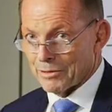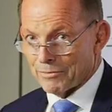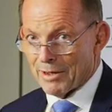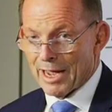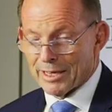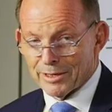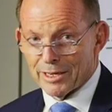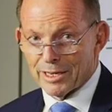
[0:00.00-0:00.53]
the
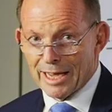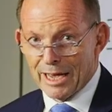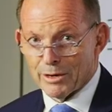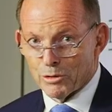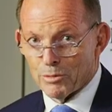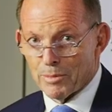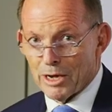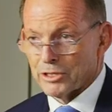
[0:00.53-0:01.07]
fact that it had
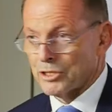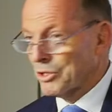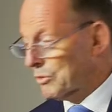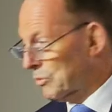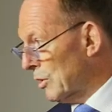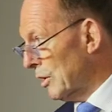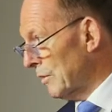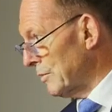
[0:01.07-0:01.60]
almost
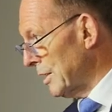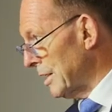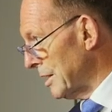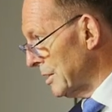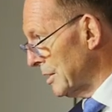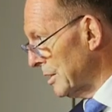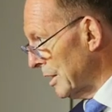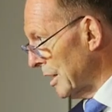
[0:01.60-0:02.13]
12
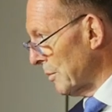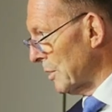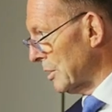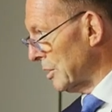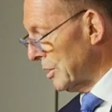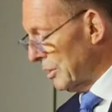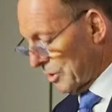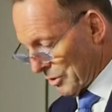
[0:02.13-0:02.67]
years in
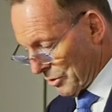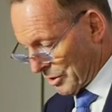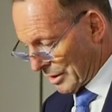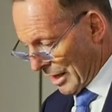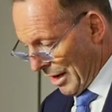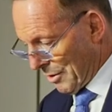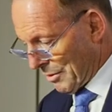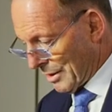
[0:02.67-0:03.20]
which to do
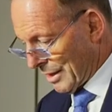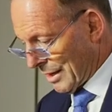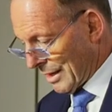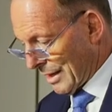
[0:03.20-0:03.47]
so.